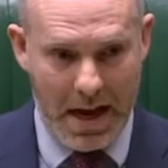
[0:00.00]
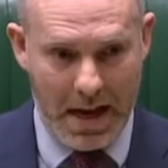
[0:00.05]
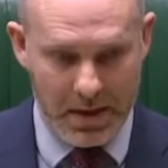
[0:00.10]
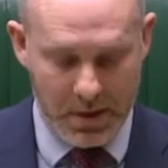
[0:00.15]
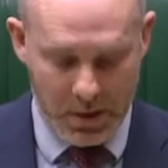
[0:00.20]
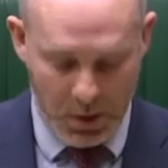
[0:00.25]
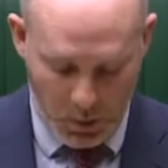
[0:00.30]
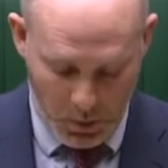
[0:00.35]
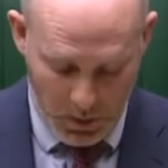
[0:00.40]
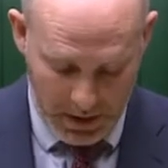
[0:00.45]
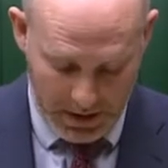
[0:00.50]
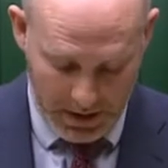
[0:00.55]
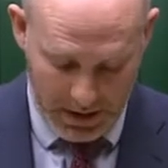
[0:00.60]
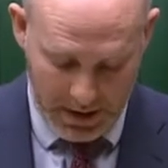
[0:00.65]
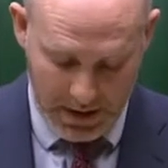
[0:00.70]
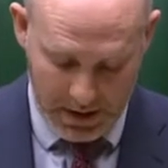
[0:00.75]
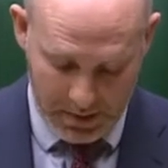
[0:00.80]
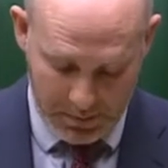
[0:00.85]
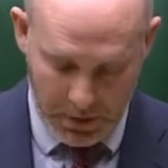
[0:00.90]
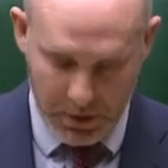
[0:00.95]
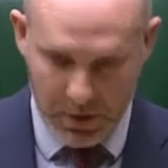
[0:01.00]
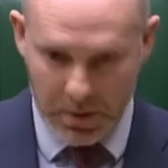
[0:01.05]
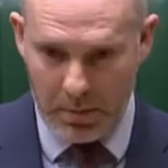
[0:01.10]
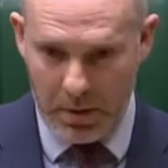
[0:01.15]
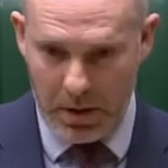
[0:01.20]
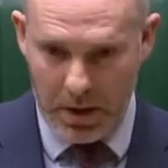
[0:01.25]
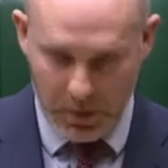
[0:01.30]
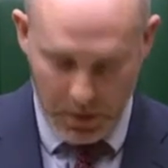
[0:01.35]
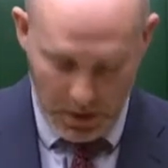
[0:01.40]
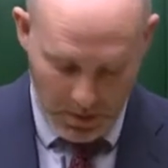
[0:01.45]
as quickly as possible,
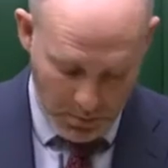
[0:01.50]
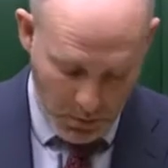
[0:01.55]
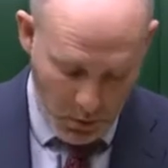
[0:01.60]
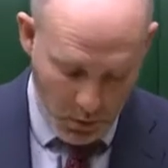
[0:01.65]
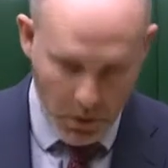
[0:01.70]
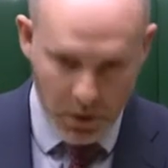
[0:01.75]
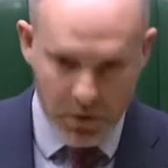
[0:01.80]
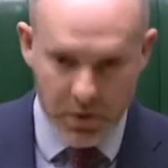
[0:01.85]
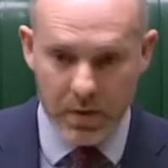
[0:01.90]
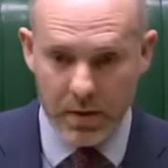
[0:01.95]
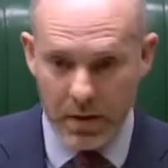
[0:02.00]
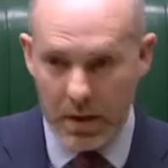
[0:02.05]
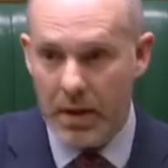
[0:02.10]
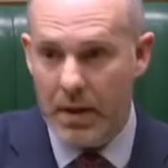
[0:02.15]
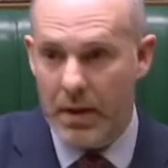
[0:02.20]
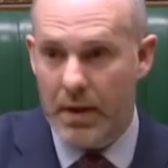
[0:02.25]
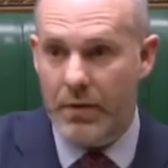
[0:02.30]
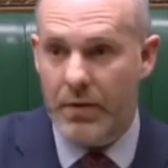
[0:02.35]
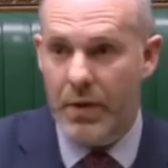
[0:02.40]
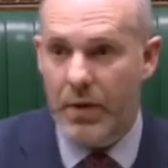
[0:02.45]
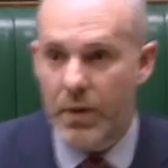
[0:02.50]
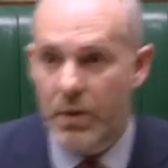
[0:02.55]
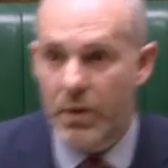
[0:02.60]
and I'll come more on to very